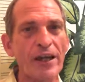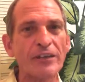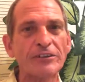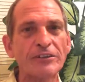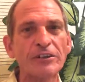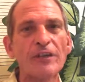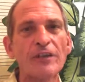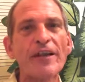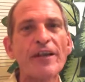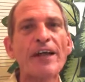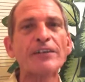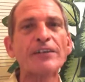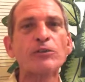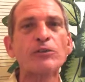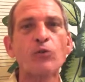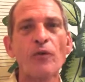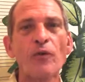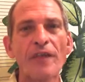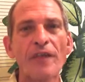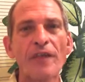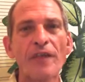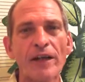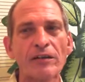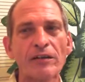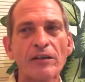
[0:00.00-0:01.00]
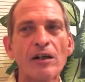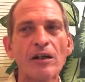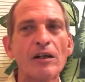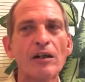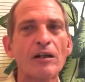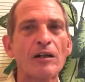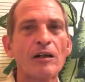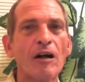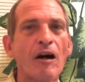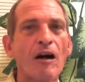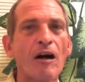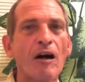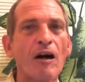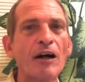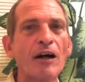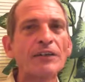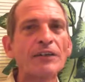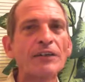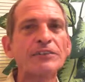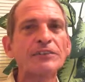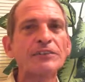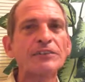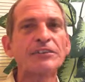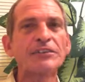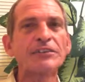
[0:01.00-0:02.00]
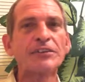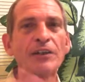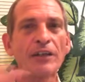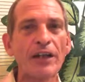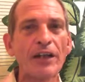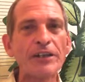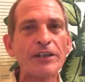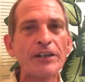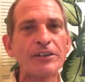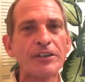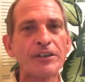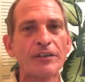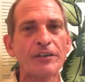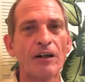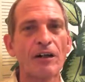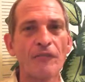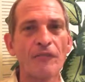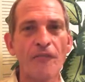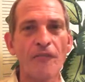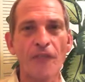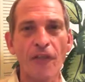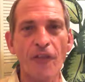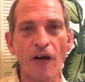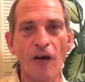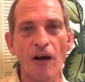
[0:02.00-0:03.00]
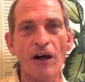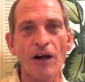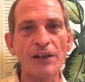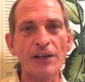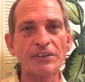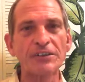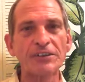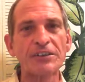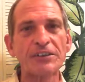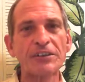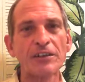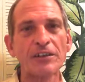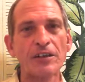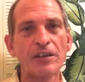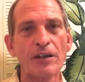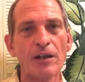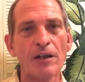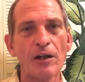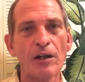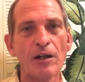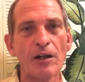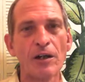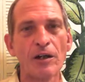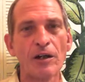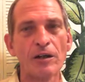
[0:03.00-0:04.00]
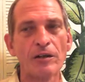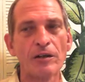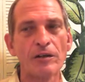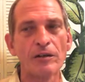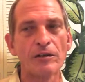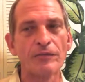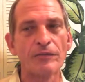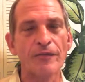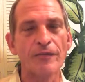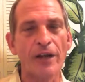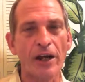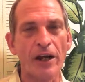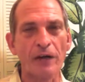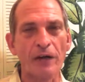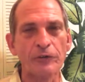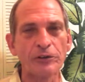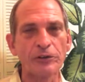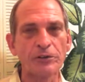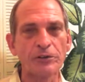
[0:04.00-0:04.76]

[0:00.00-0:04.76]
And so that's where that constellation of thoughts that I